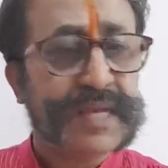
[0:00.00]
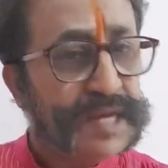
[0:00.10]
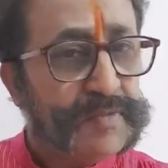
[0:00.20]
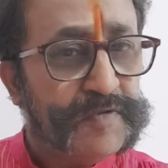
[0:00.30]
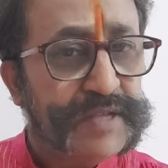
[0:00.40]

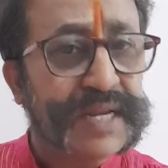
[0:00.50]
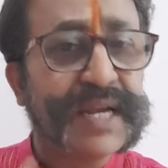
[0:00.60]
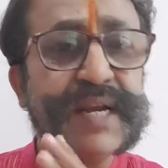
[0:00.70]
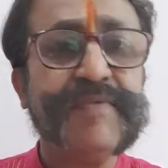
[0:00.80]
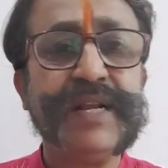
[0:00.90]
Remove the
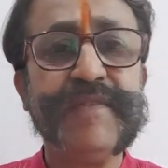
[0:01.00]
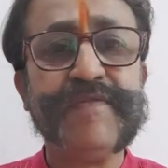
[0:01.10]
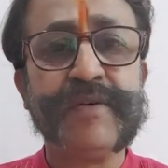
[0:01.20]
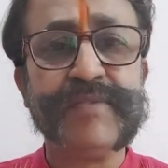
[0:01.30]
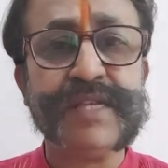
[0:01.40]
negativity
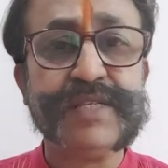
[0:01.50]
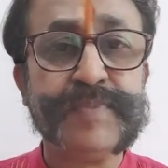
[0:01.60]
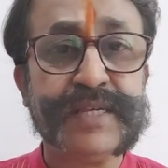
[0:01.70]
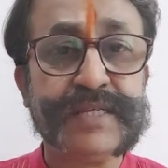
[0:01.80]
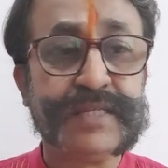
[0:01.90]
from these
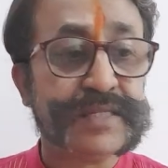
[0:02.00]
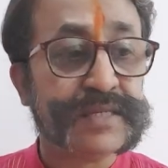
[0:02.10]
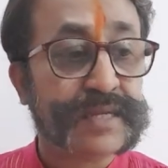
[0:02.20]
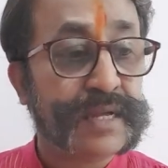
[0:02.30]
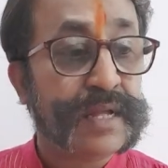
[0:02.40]

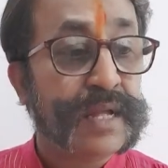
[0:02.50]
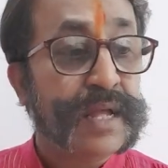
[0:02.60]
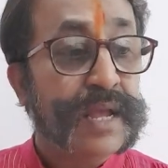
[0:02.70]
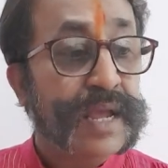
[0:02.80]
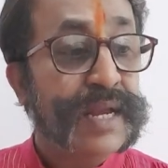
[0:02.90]
spaces.
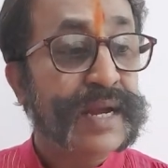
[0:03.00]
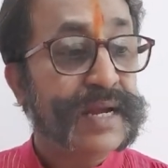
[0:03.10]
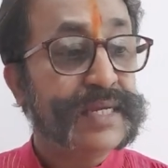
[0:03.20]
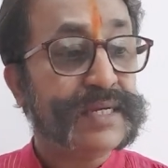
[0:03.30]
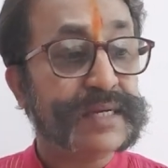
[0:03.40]
In
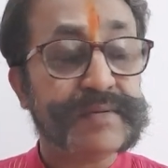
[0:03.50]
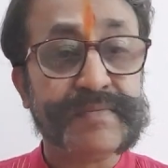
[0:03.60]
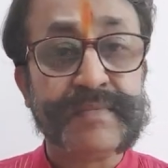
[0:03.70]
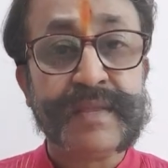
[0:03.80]
addition,